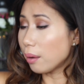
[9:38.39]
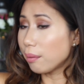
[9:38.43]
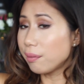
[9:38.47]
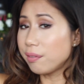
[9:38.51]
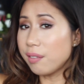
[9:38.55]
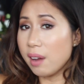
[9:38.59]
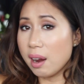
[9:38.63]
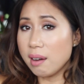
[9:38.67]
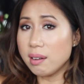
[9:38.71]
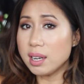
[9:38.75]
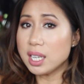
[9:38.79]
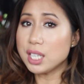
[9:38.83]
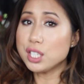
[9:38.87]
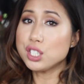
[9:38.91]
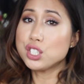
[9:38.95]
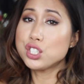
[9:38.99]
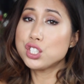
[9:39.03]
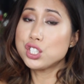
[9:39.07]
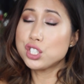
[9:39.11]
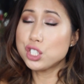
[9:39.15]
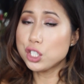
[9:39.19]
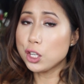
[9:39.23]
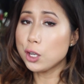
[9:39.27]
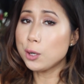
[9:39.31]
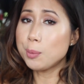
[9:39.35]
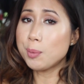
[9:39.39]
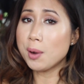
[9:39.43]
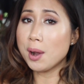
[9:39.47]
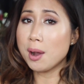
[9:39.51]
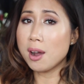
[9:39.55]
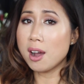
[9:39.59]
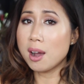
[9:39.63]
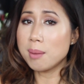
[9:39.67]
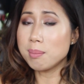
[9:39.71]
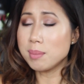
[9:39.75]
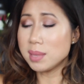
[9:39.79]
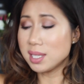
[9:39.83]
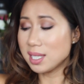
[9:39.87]
very
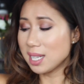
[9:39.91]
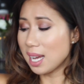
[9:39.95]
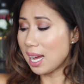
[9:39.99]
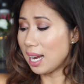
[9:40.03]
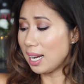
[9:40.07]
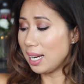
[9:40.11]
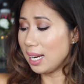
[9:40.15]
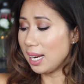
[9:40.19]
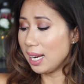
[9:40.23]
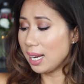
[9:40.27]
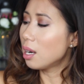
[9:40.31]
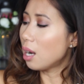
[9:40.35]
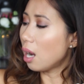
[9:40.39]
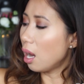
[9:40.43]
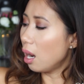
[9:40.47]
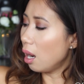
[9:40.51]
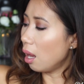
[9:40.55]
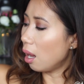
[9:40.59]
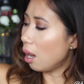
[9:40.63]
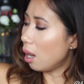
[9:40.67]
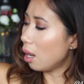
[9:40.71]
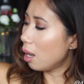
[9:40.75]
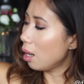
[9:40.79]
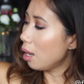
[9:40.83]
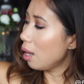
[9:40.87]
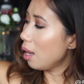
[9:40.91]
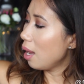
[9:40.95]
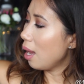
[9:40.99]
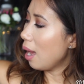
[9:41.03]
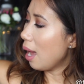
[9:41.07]
super metallic colour,